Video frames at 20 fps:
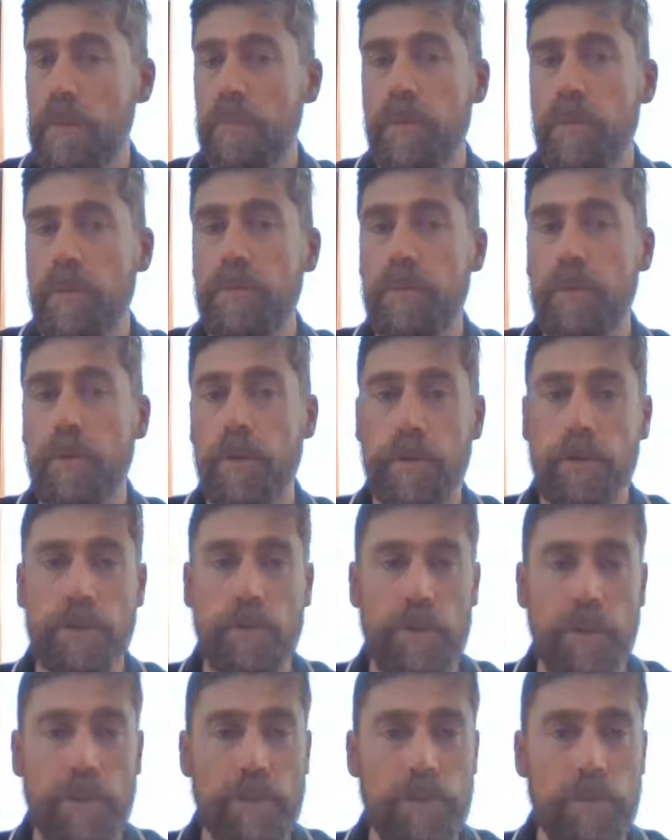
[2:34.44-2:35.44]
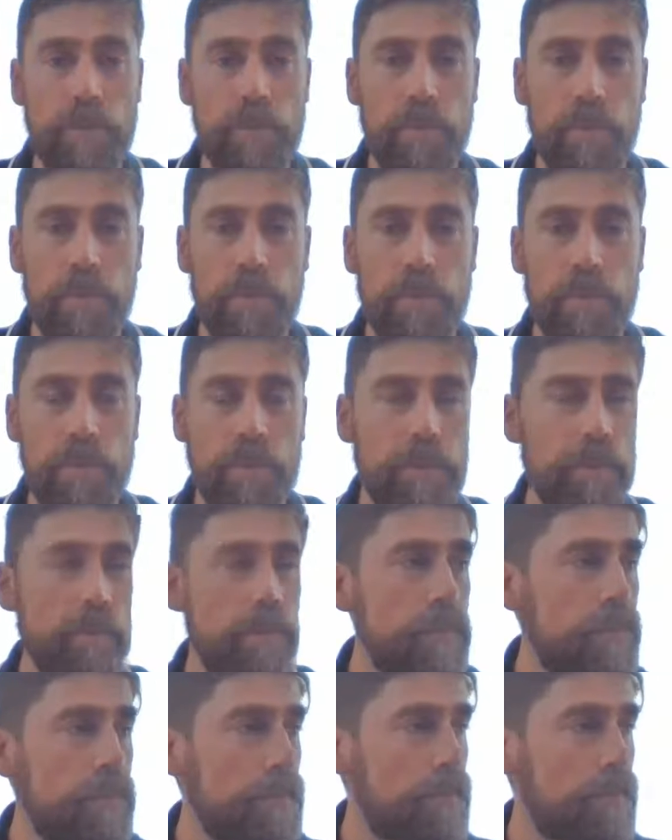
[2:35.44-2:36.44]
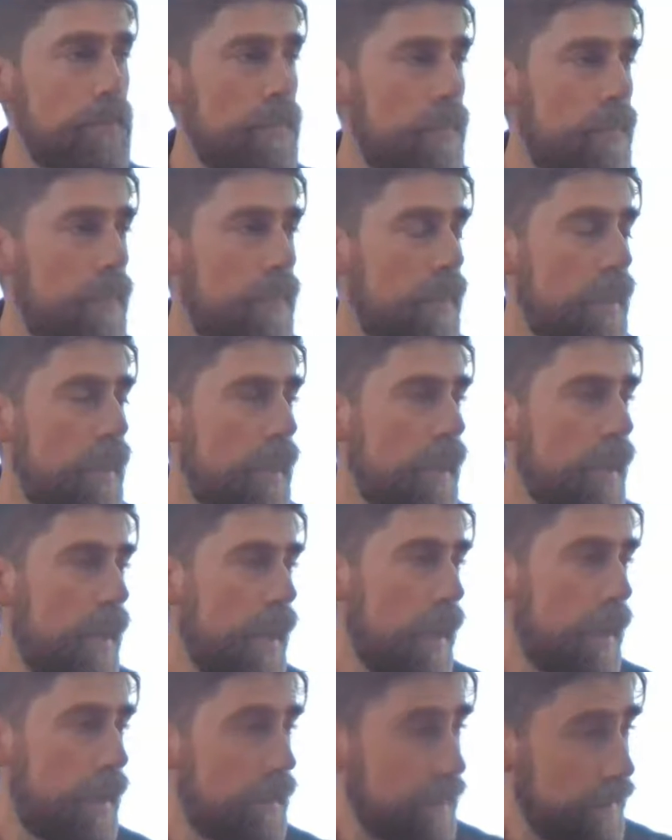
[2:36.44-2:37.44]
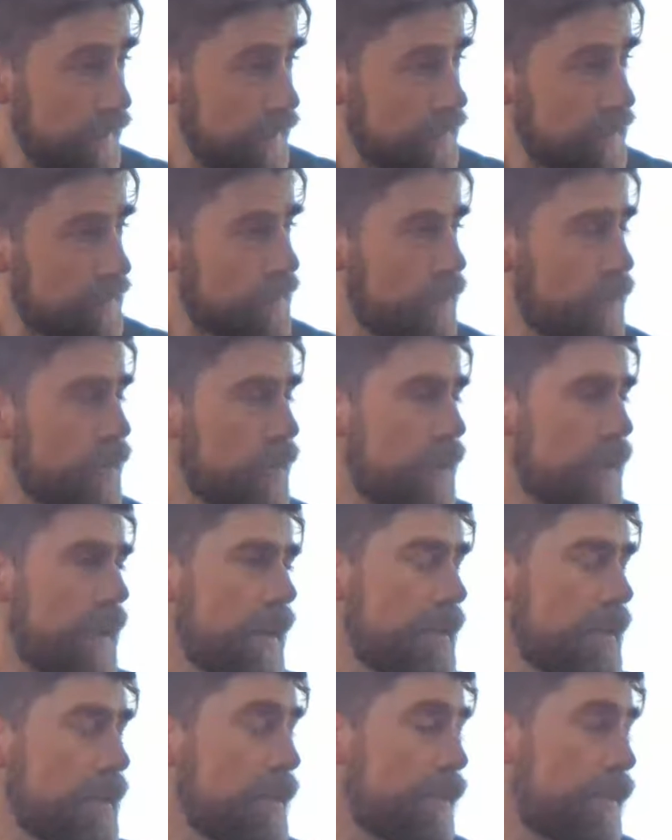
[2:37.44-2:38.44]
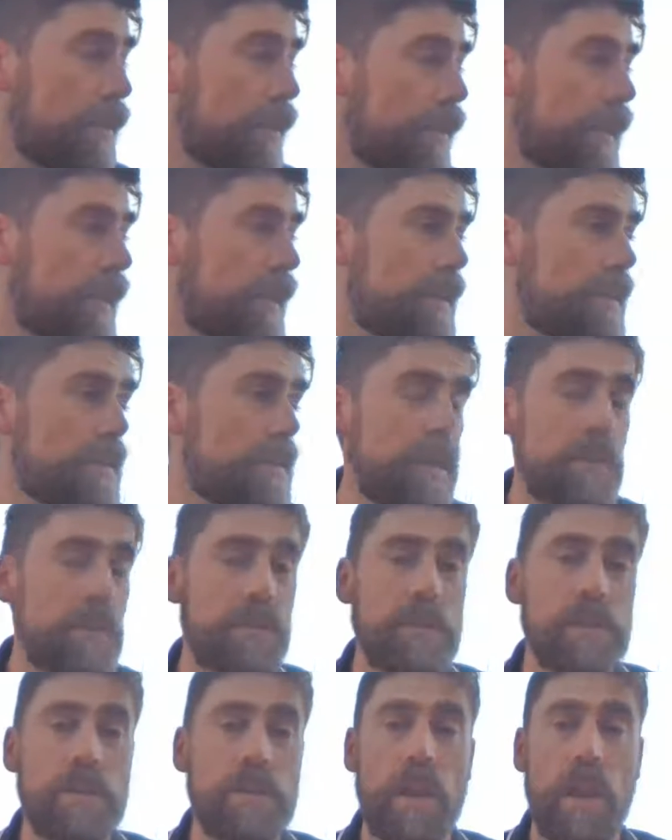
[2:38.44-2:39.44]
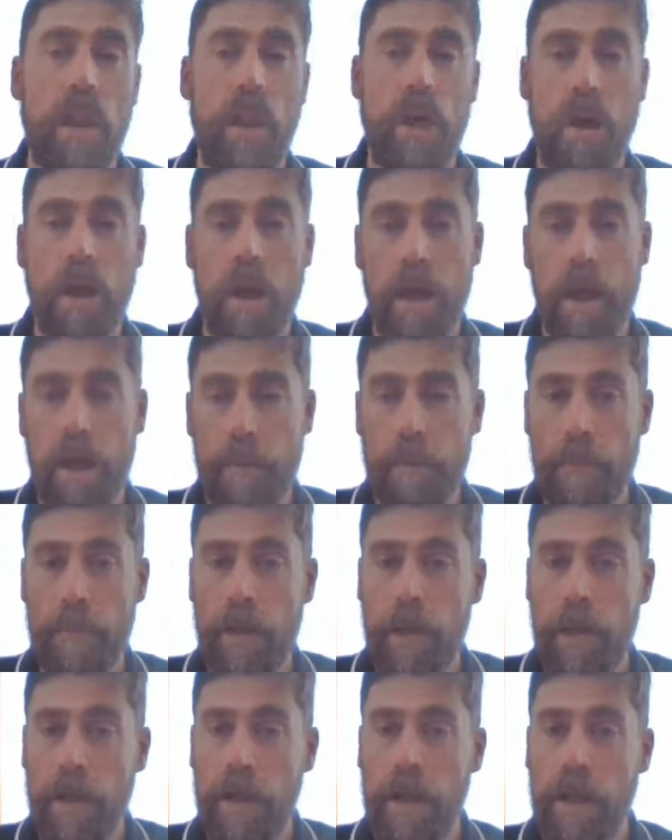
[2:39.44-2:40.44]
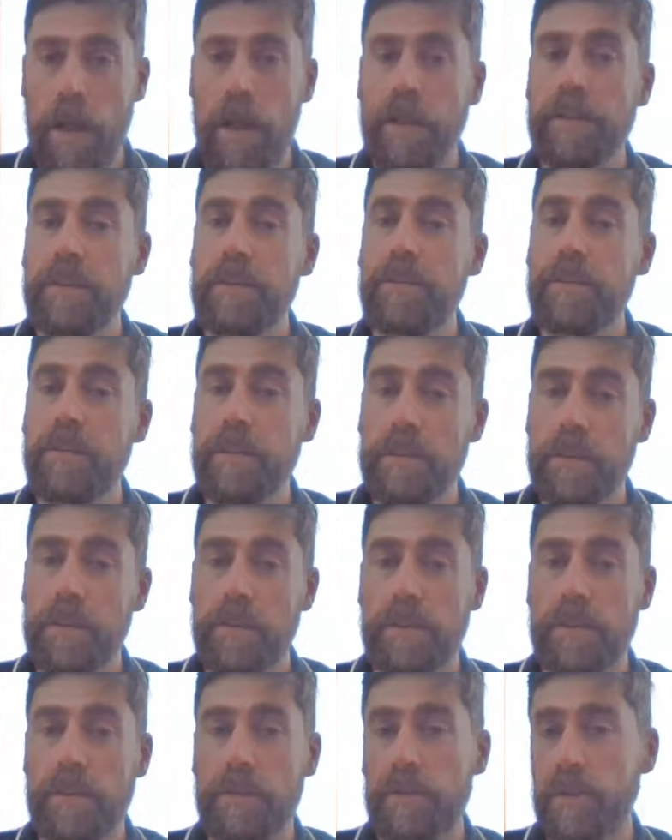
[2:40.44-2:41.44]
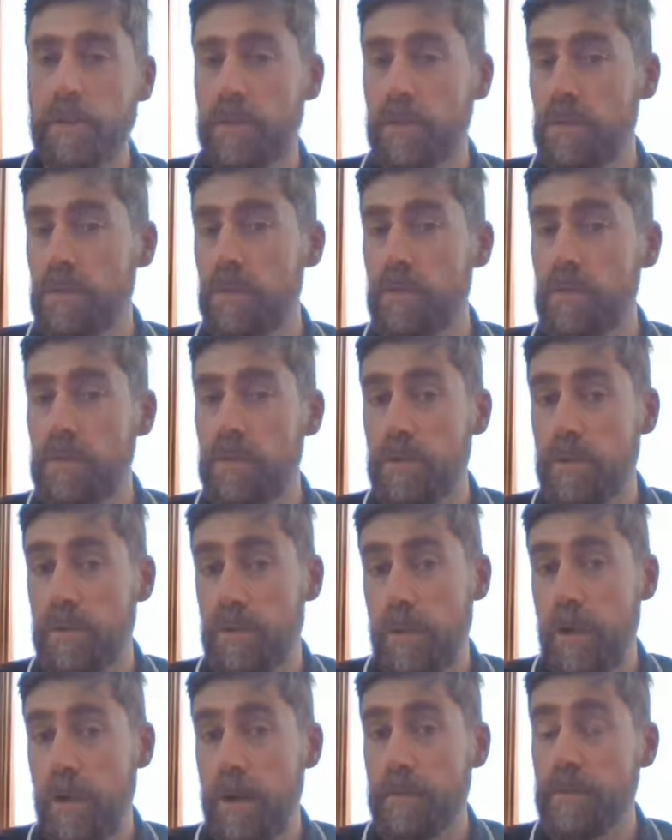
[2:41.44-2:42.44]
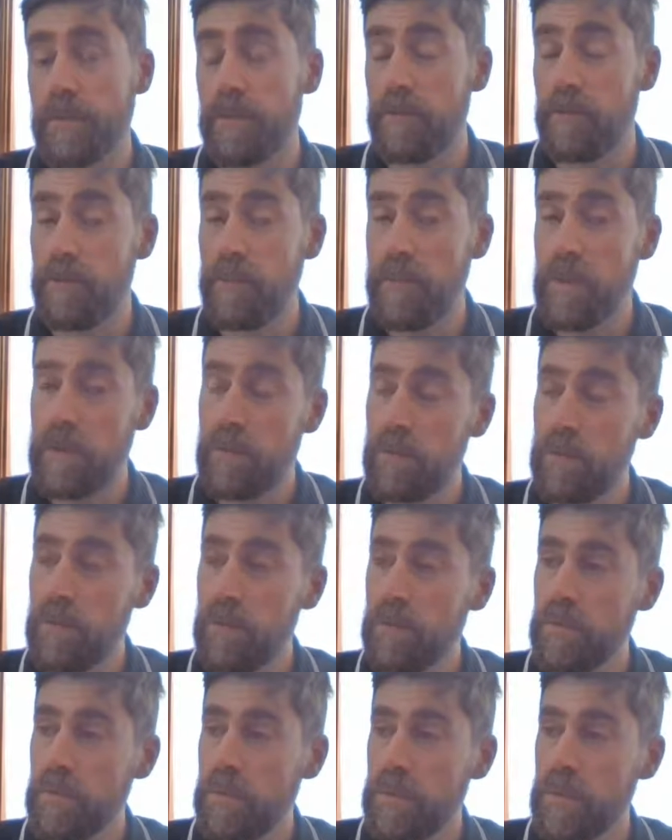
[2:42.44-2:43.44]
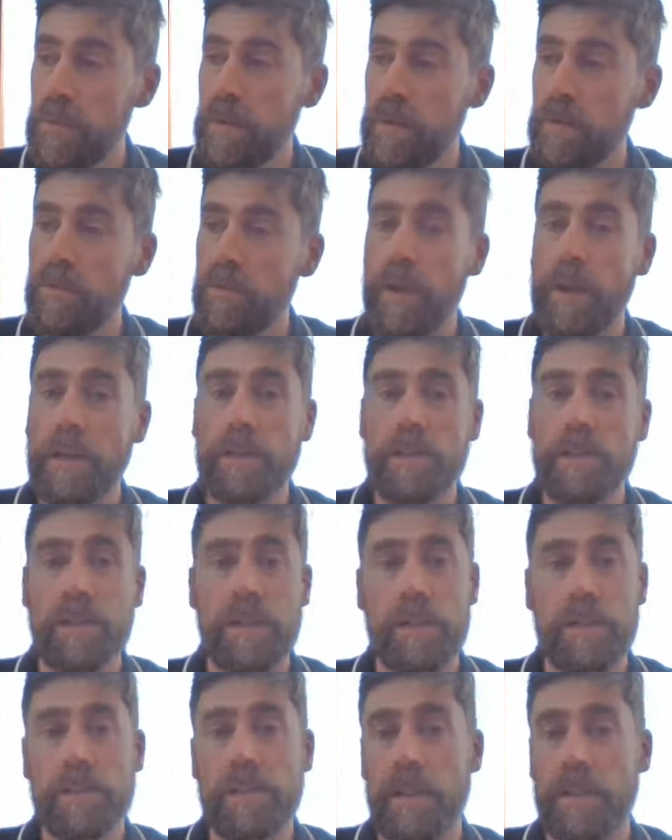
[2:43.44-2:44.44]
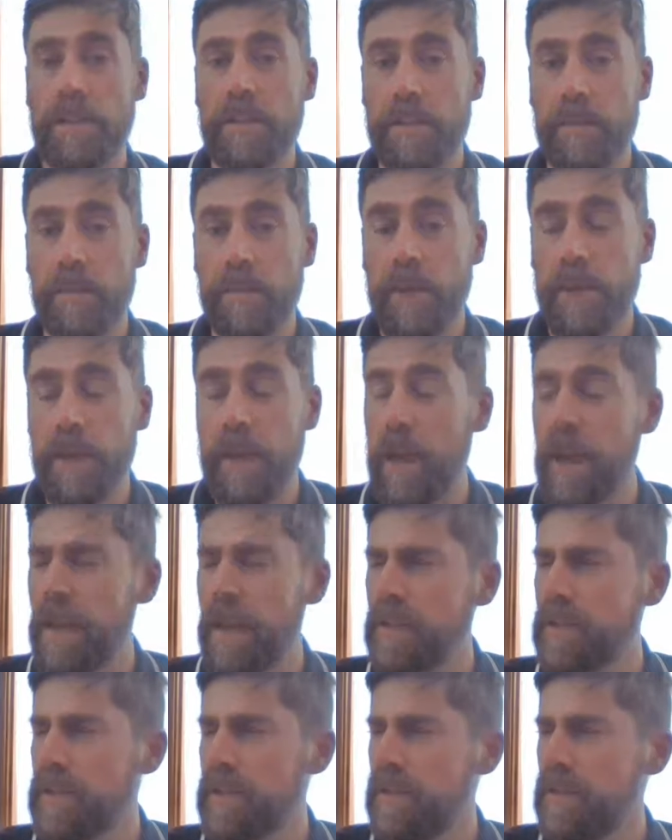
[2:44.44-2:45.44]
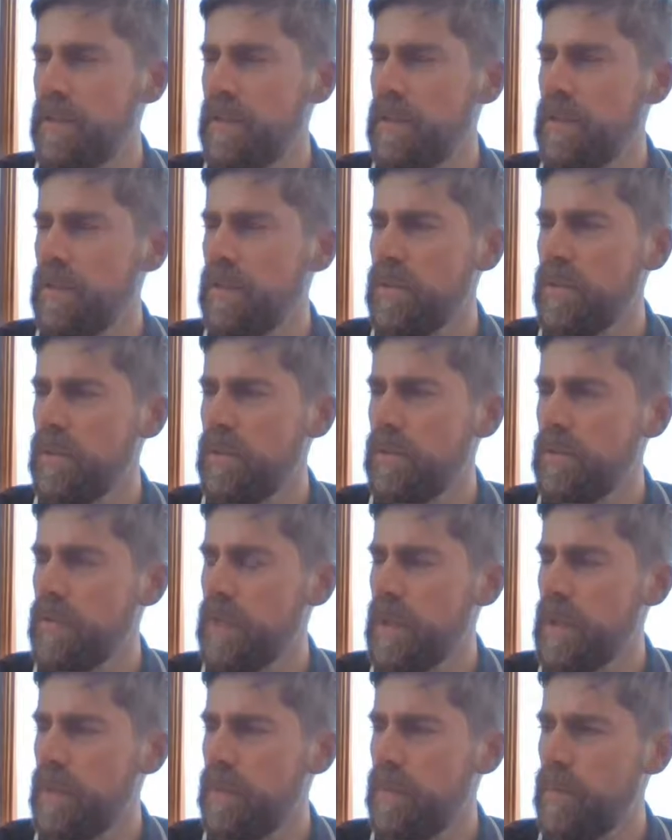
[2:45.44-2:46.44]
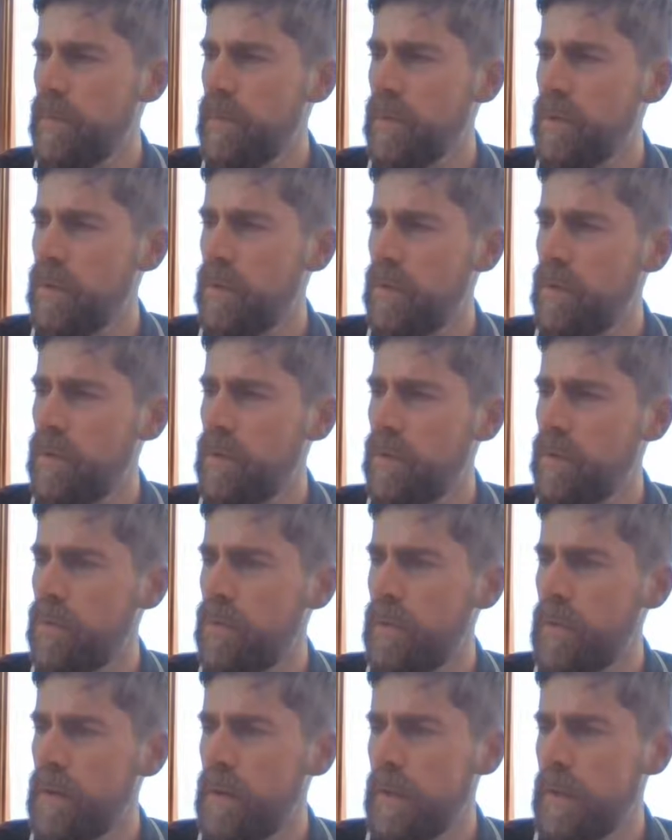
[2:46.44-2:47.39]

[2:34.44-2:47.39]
preferred vegetables? Yes, so we could add different things such as lime, different types of minerals to actually adjust the pH. And do people recall,